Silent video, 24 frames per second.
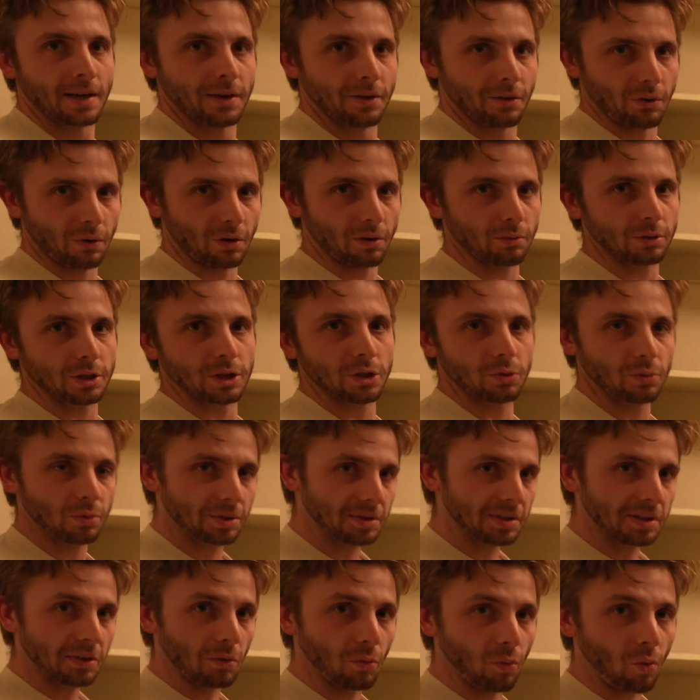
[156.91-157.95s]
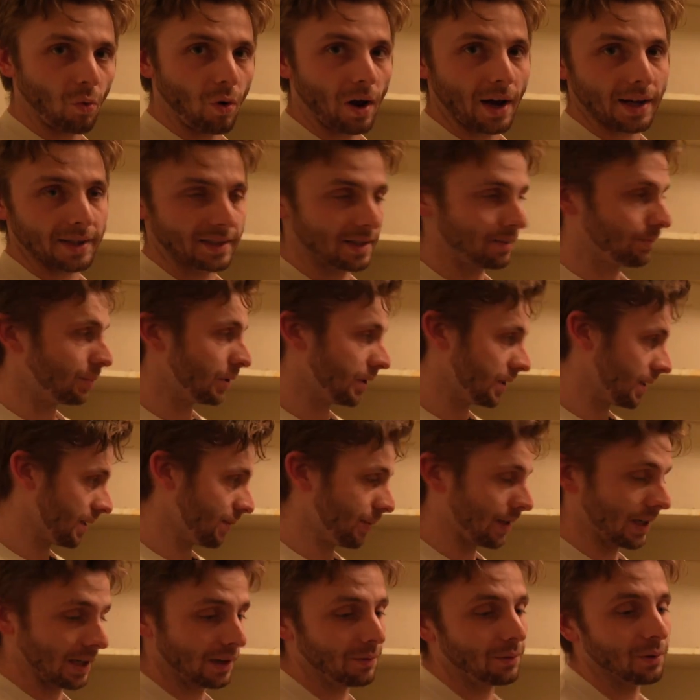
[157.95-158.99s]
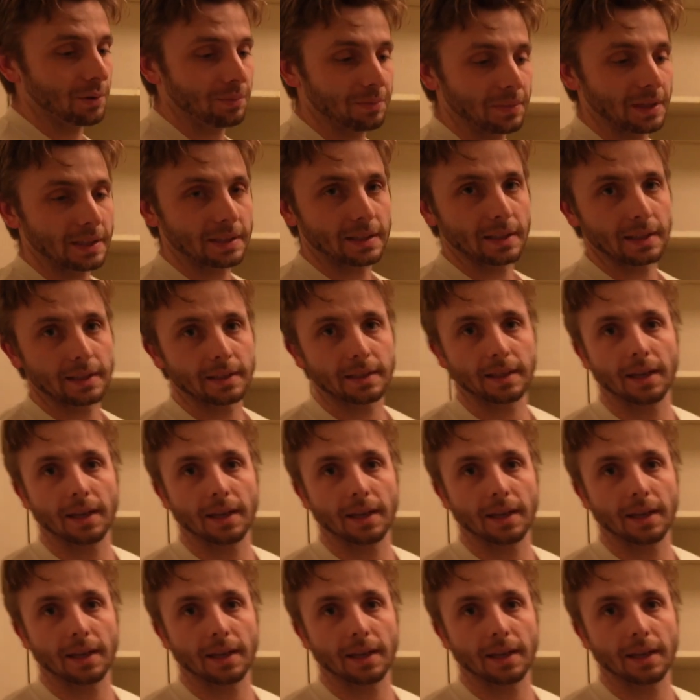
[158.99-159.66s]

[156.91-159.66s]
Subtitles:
nor would you really want to put someone in a room like this.